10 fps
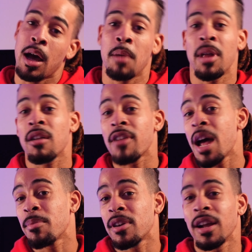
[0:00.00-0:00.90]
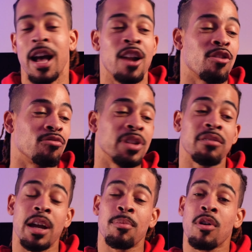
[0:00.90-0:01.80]
I'm not a rapper, I don't really
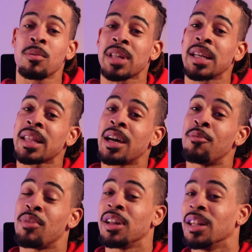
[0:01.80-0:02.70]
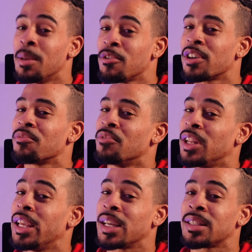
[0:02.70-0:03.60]
write poems like that, but a limerick
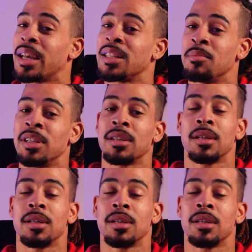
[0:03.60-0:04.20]
really excites me.